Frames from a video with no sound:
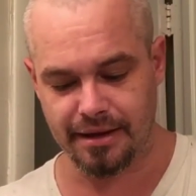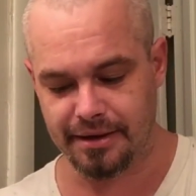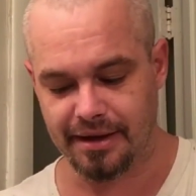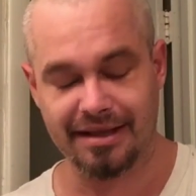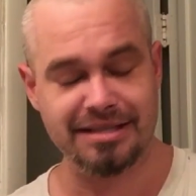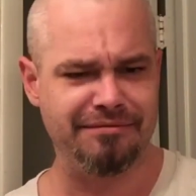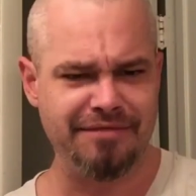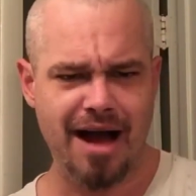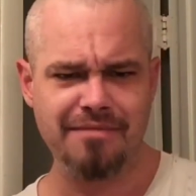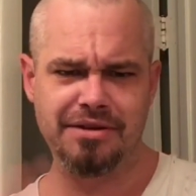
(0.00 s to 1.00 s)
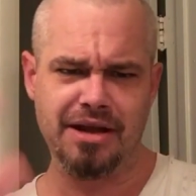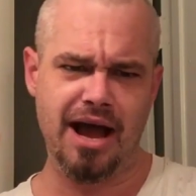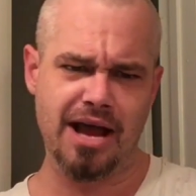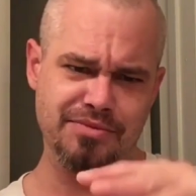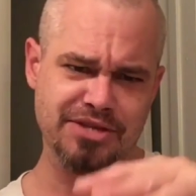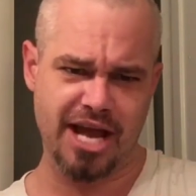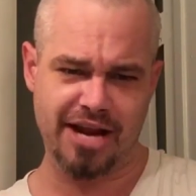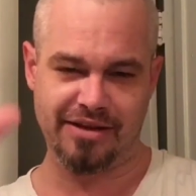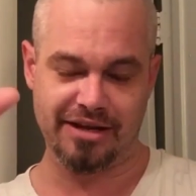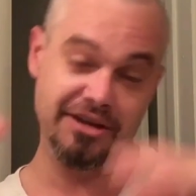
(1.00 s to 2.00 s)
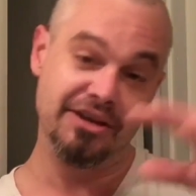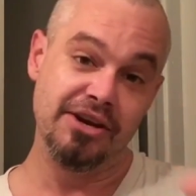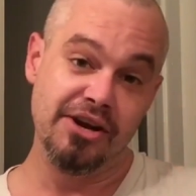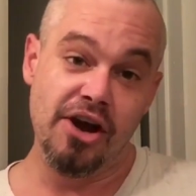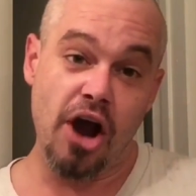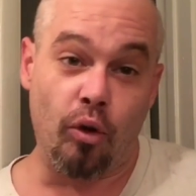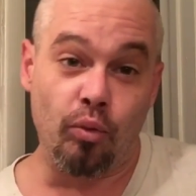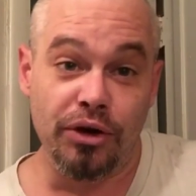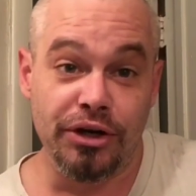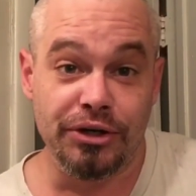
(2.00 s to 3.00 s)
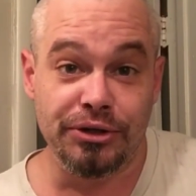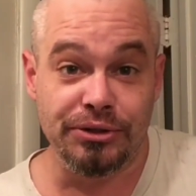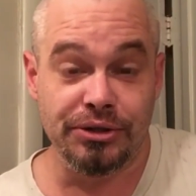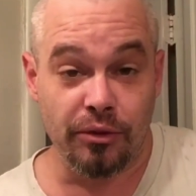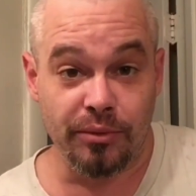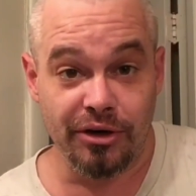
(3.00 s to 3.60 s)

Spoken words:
When you think of garbage, you think of food, rotten food.